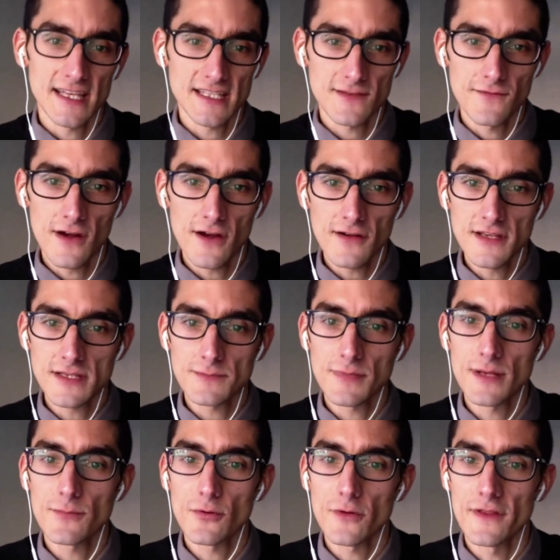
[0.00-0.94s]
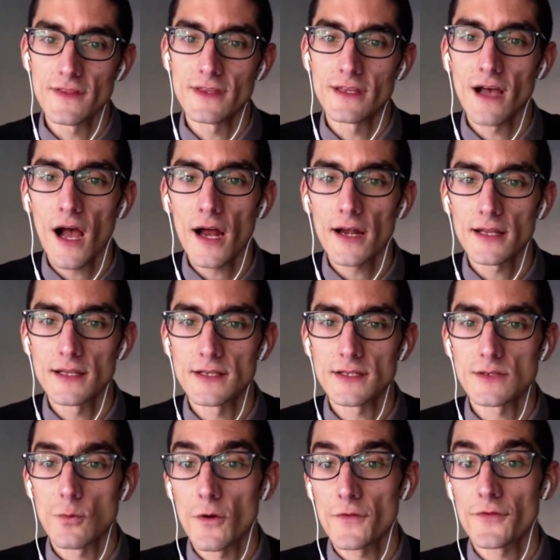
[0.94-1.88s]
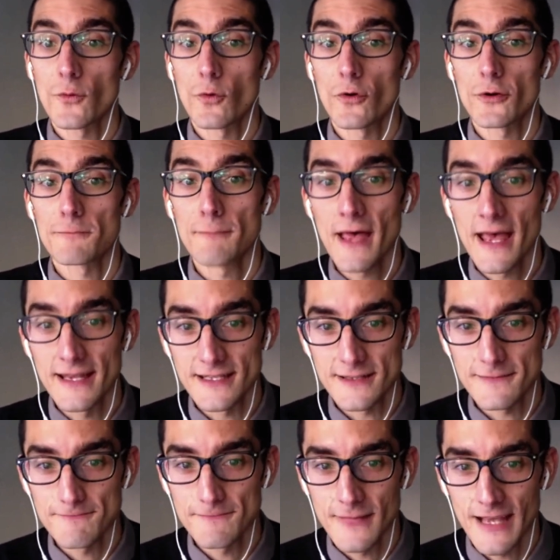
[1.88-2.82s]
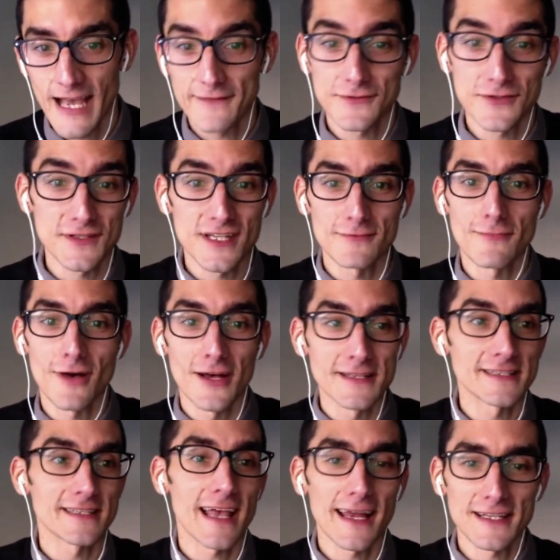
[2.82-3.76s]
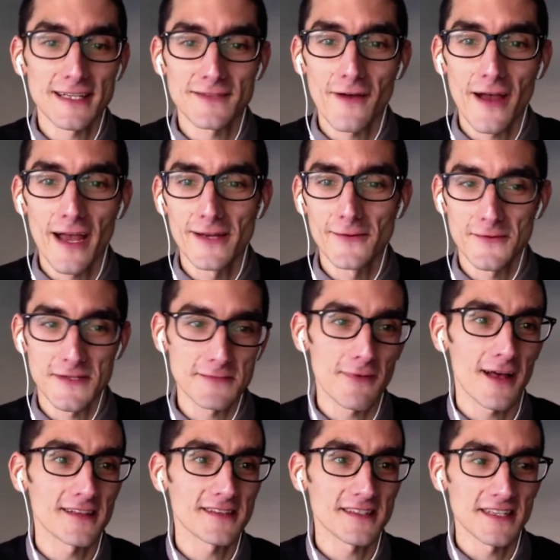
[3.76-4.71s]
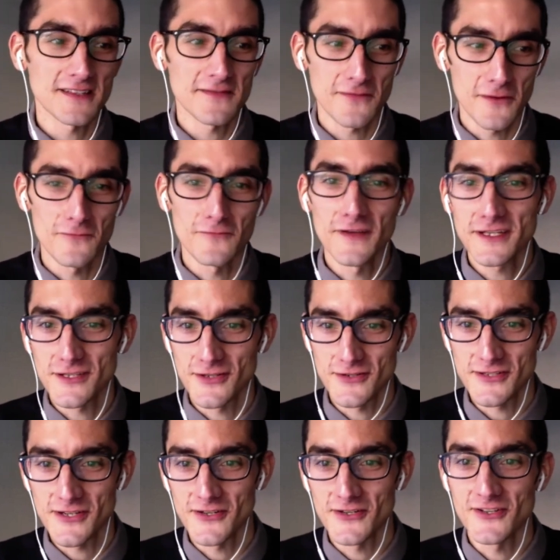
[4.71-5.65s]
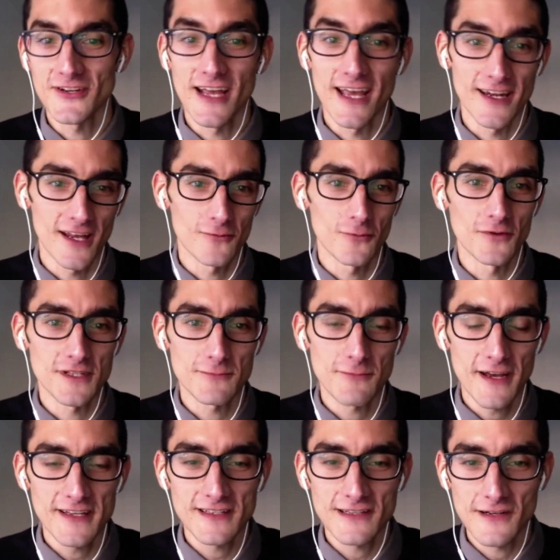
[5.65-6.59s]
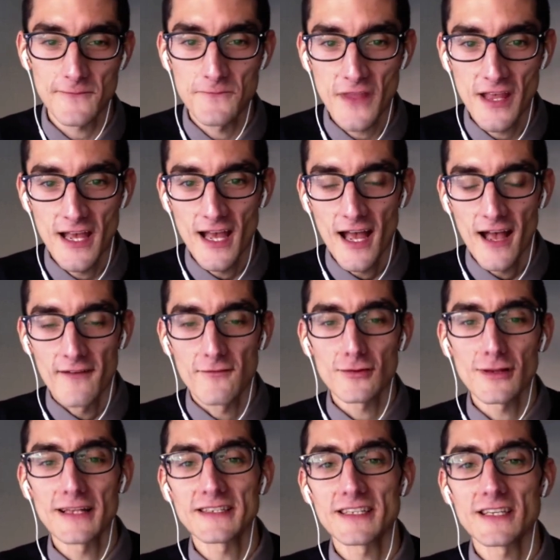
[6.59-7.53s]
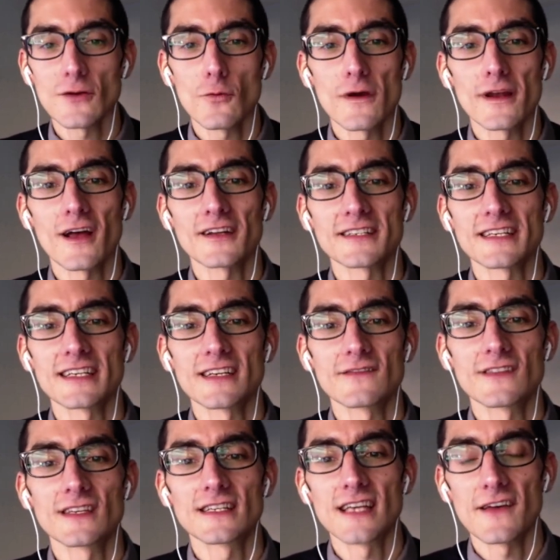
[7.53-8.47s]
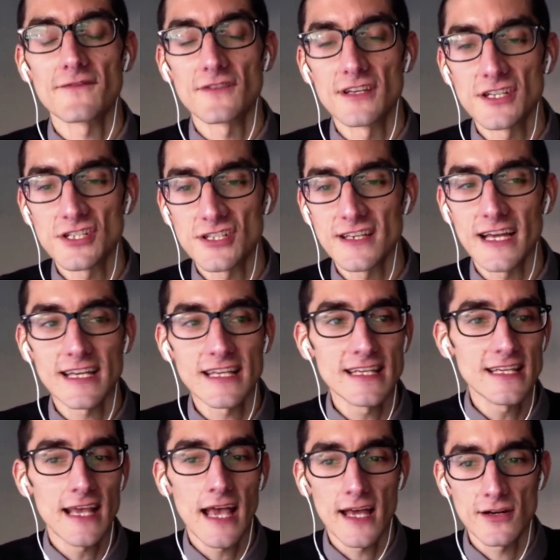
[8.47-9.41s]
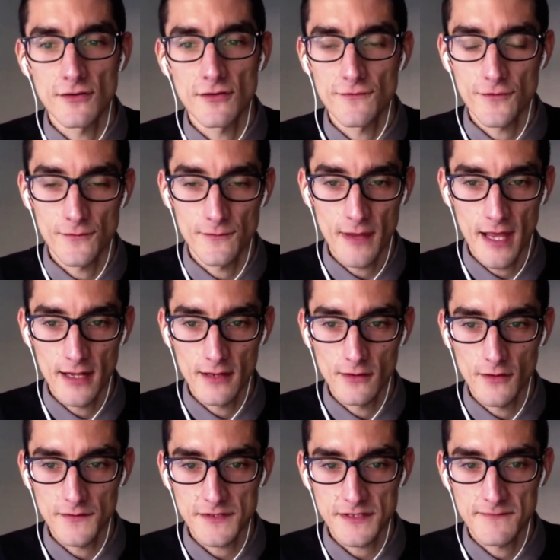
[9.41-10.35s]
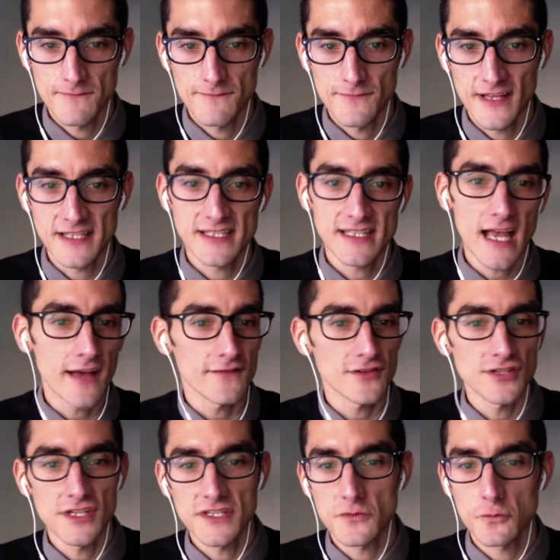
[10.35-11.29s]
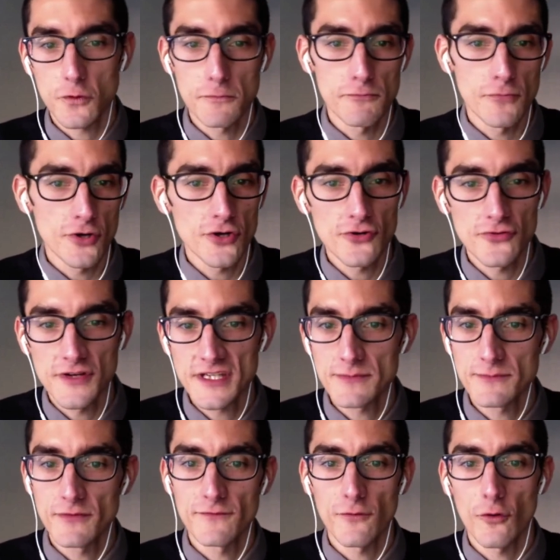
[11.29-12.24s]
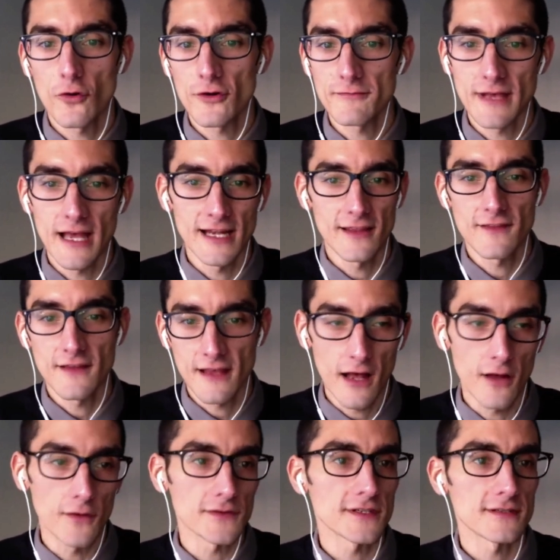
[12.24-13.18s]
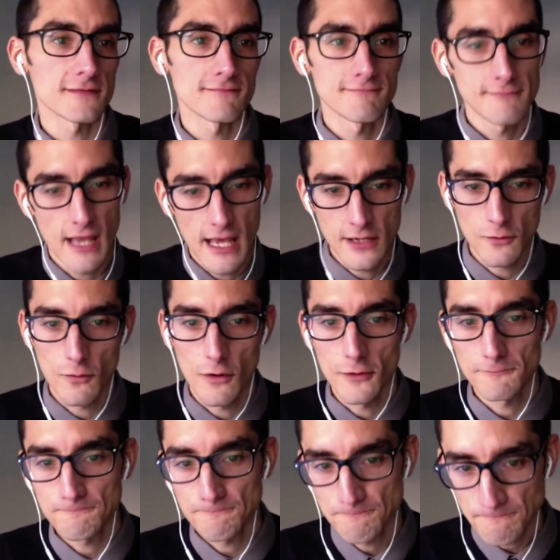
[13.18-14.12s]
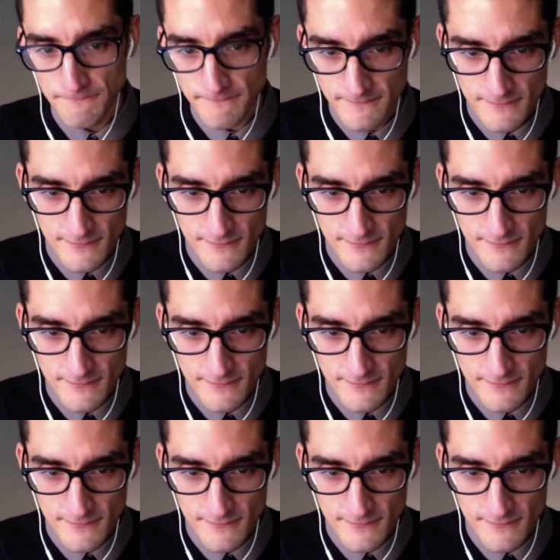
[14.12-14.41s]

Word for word: He asked various people in the audience what the word meant. After some unsatisfying responses from Victor Turner and Edward Spicer, Valencia went on to give the definition that he had heard from Anglos, that savages were murderous before anything else, end quote.